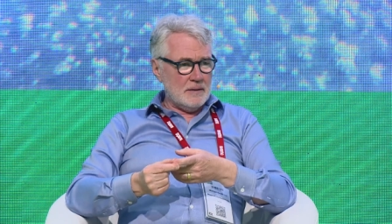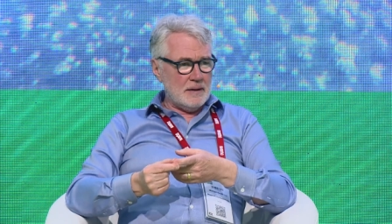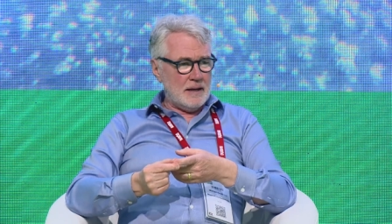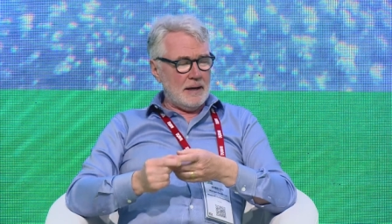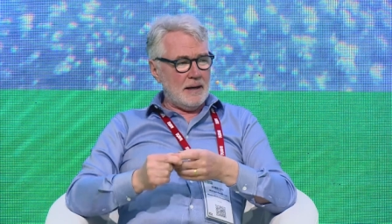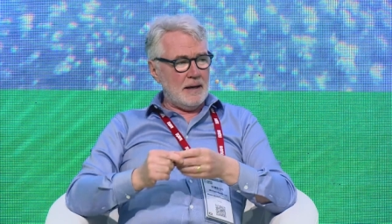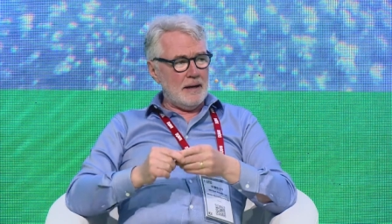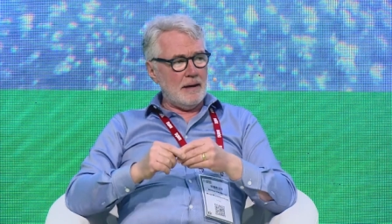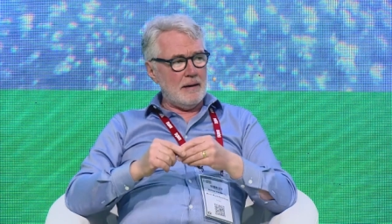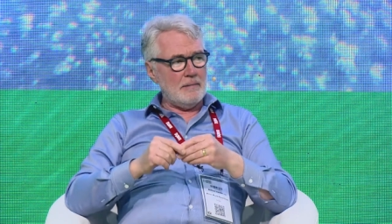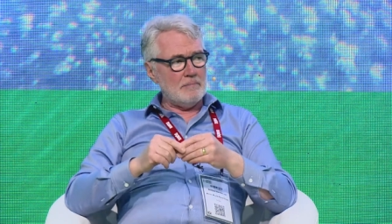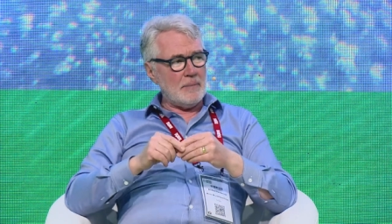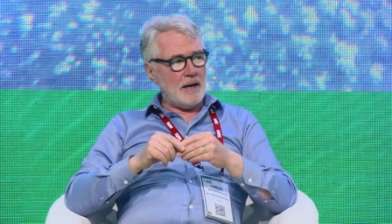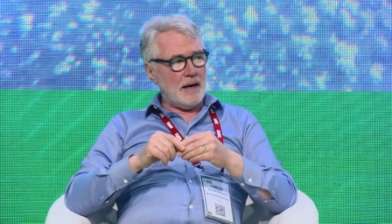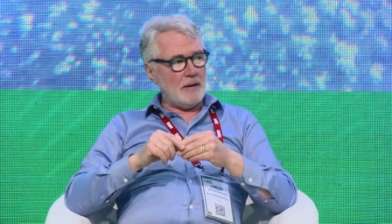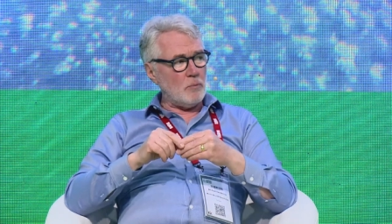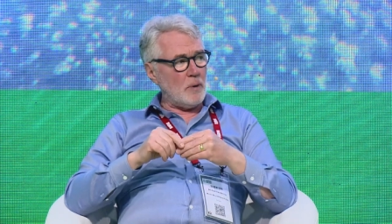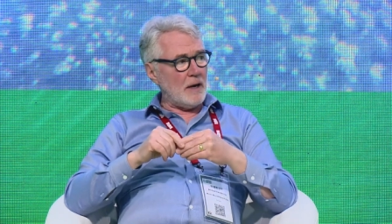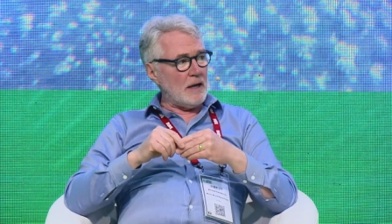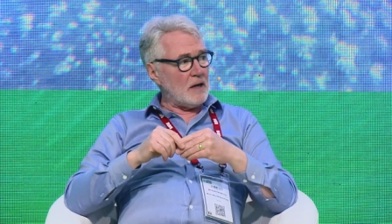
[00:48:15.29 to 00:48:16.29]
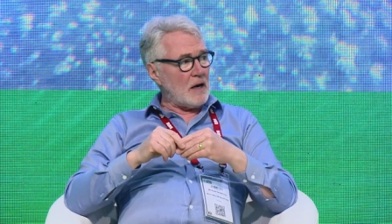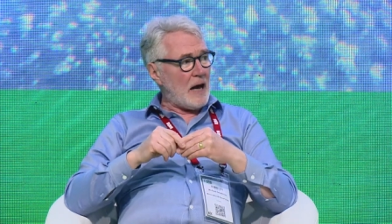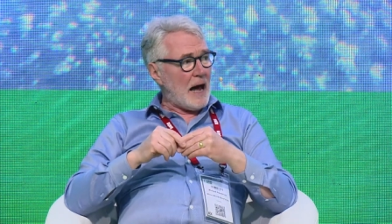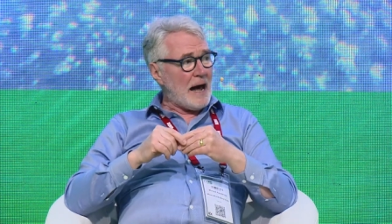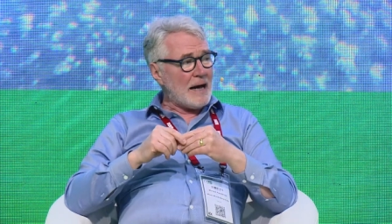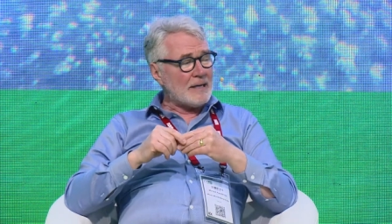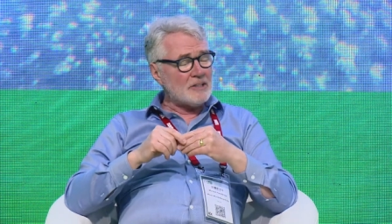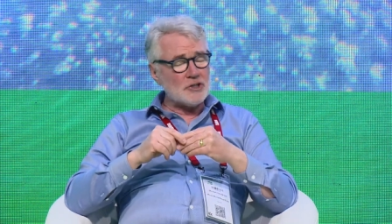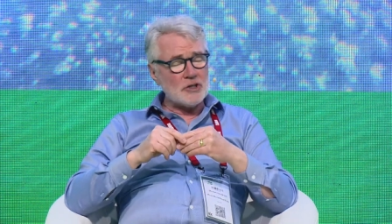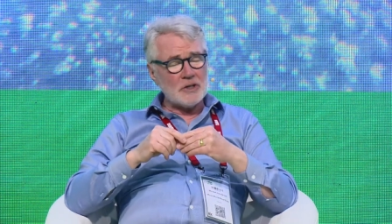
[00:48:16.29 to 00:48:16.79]
Um, and we'll
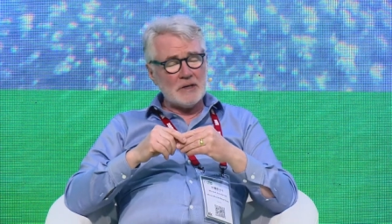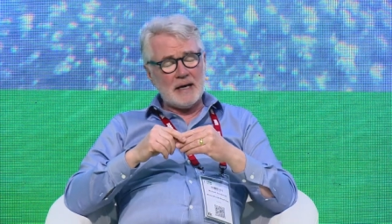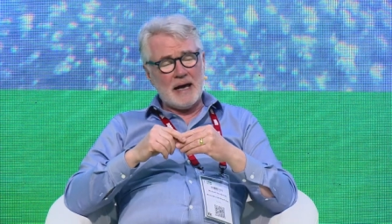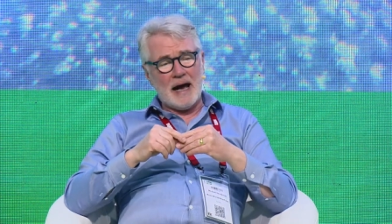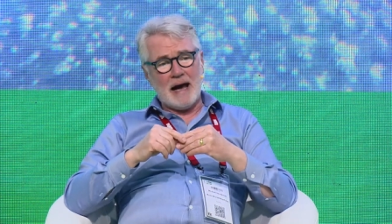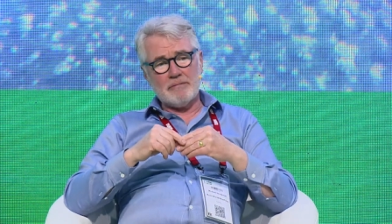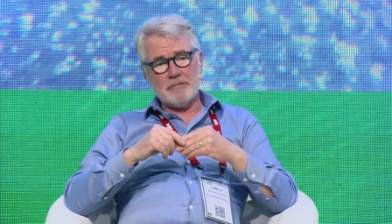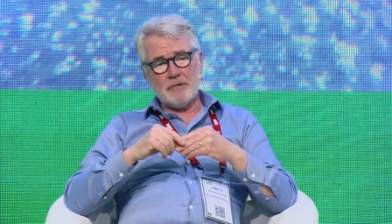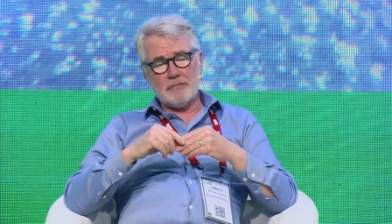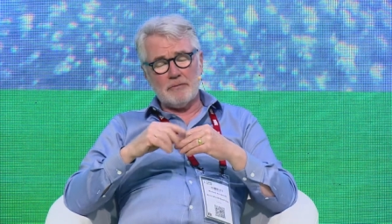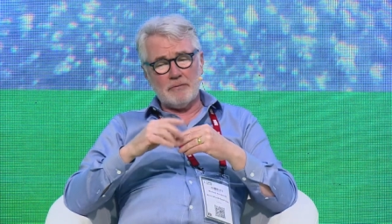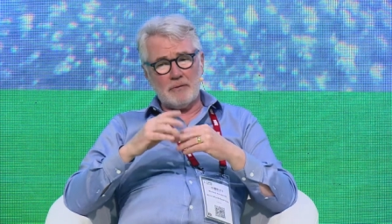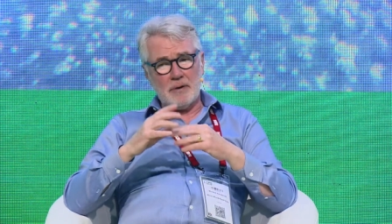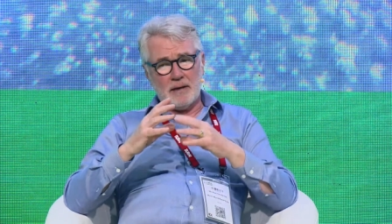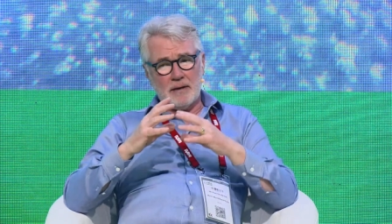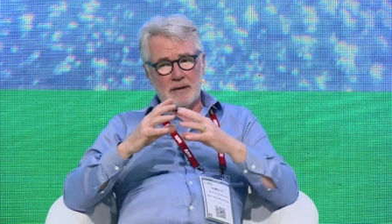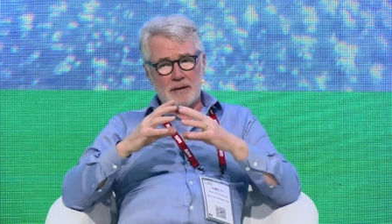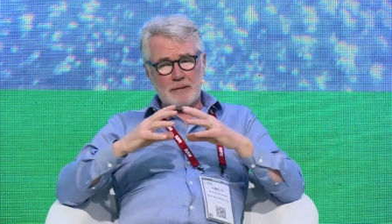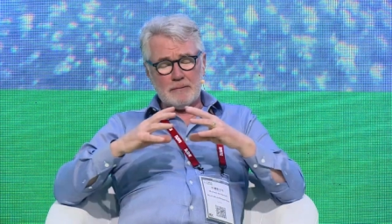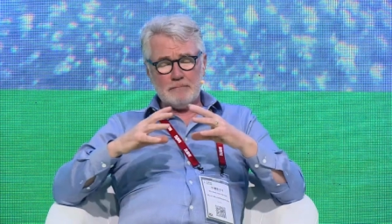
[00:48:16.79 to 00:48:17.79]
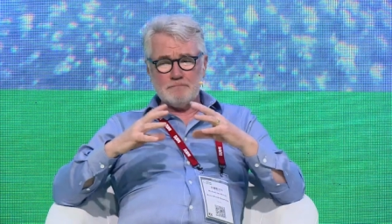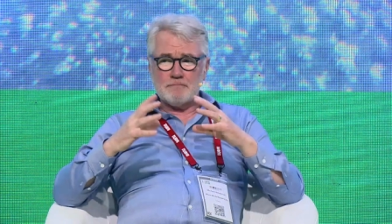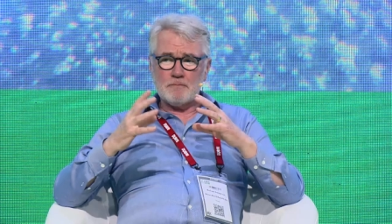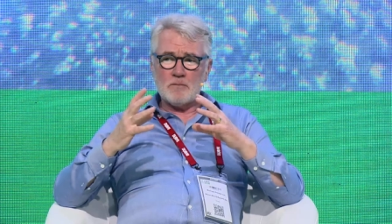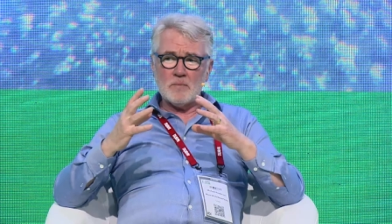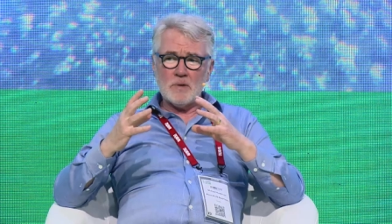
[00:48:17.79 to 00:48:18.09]
actually have a, um,